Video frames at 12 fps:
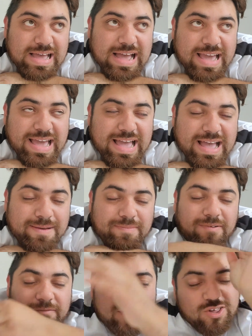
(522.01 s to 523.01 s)
I am
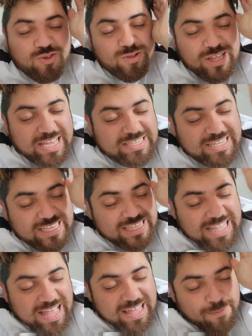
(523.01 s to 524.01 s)

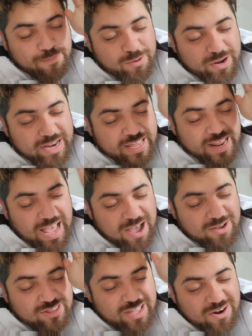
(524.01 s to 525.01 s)
visualizing that. I'm putting it
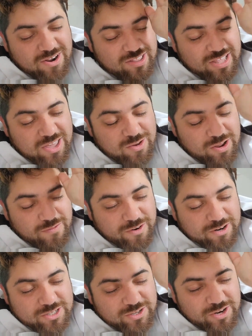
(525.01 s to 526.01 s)
out there on the
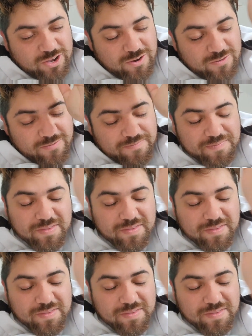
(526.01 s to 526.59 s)
universe, you know.